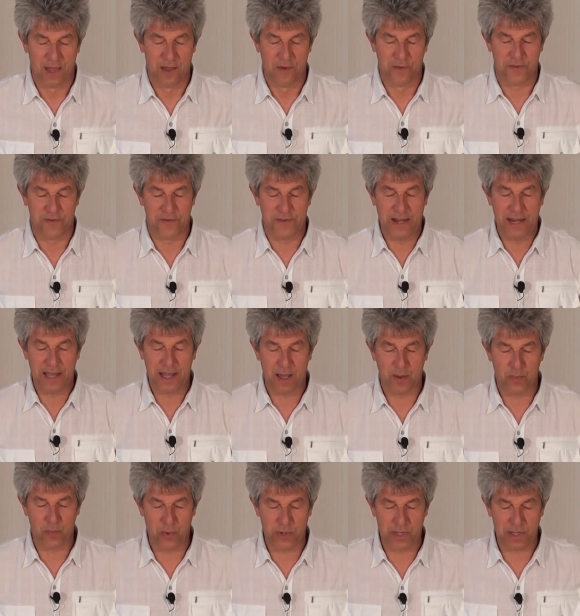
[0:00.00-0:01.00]
filling
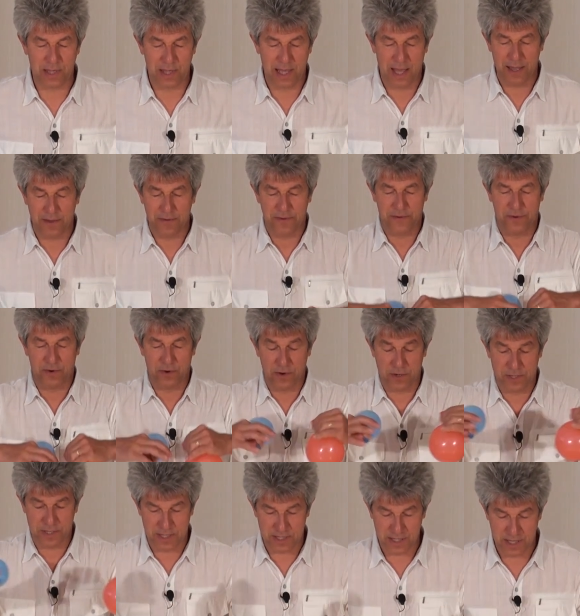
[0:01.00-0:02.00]
up with life
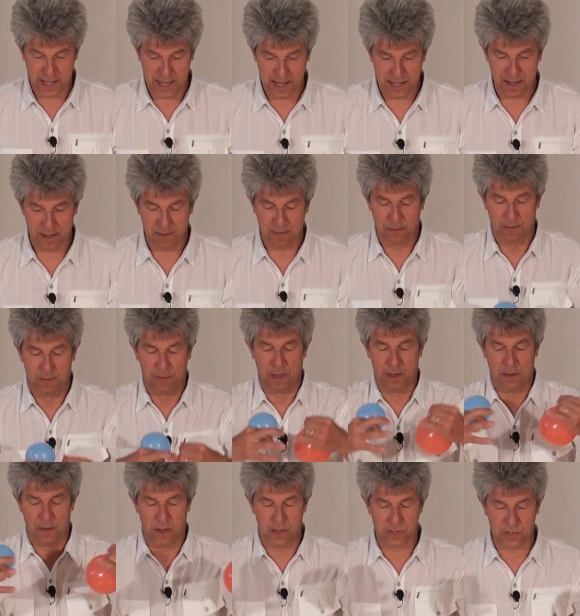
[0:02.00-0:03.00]
force. It's like a
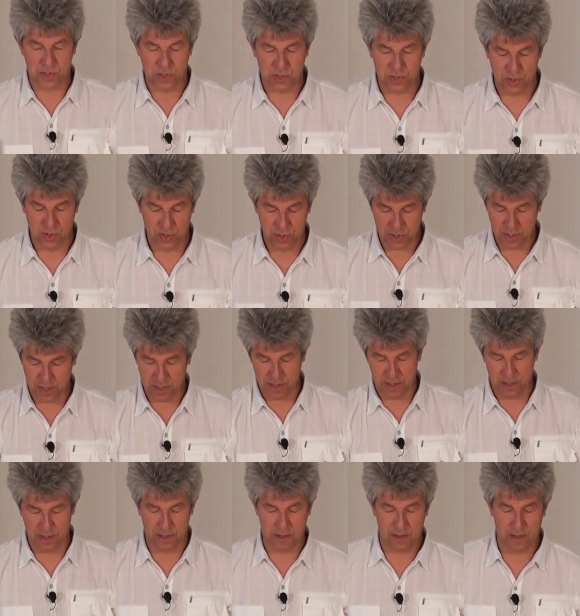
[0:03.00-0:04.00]

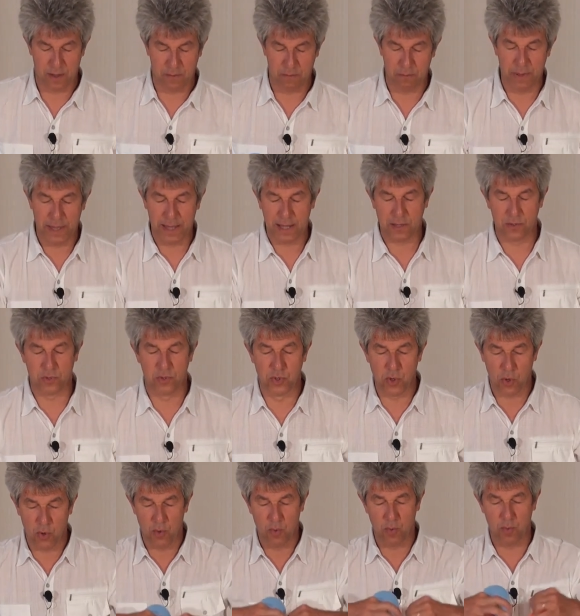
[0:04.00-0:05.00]
circle, a big
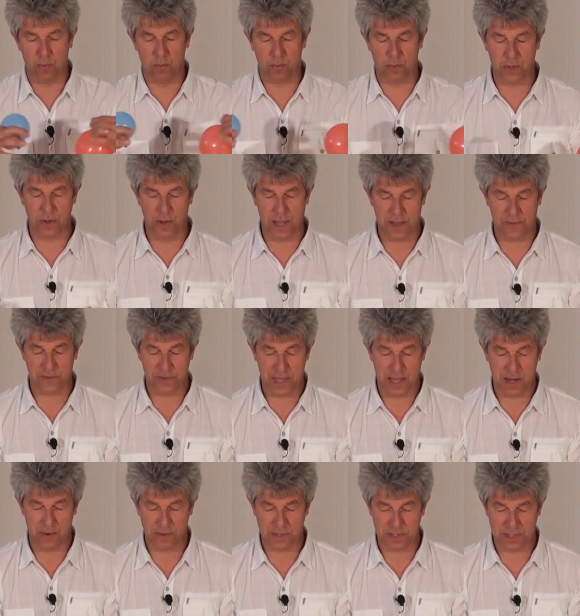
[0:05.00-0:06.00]
dome you have
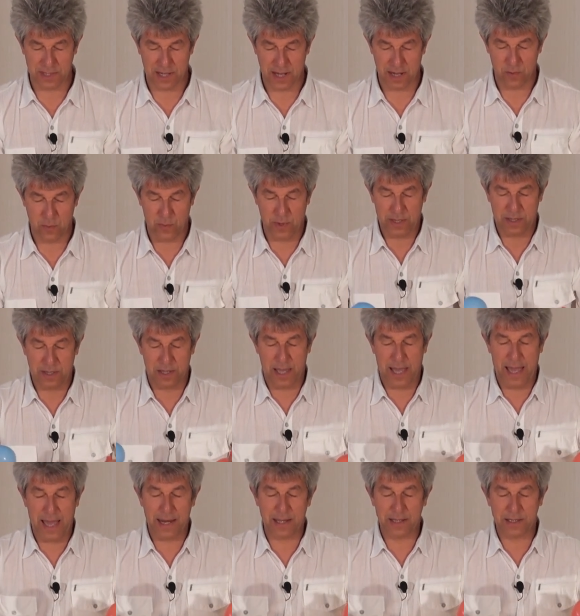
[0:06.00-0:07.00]
there inside with
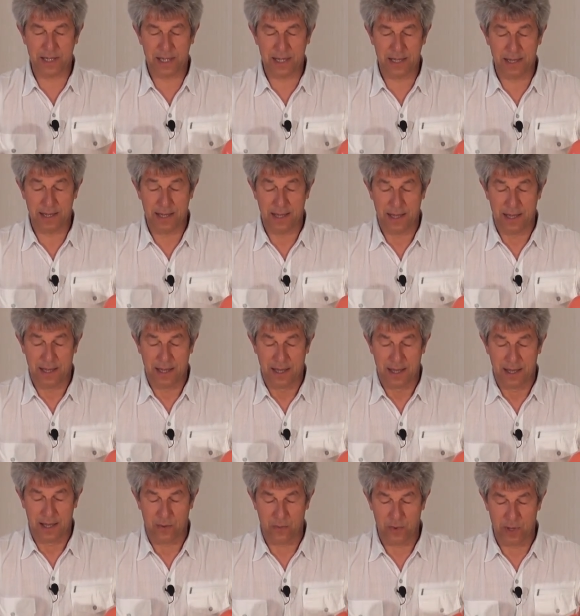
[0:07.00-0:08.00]
energy.
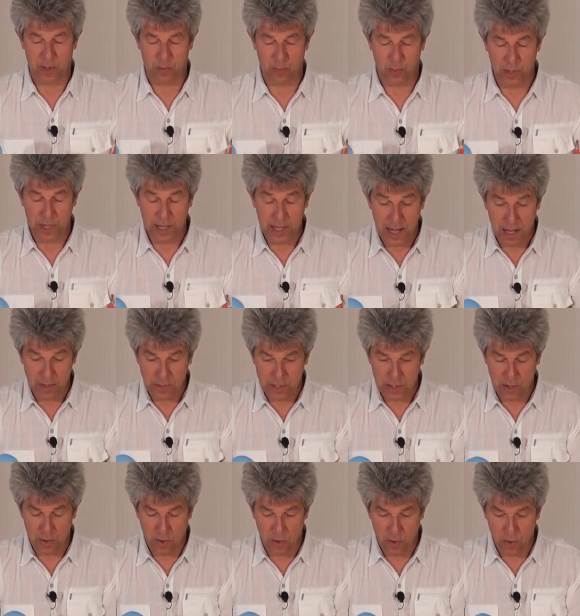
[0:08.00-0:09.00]
And when you breathe out, it
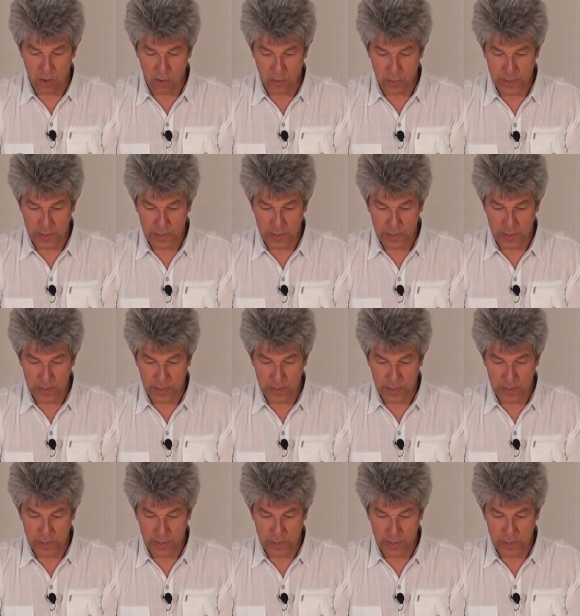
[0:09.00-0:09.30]
all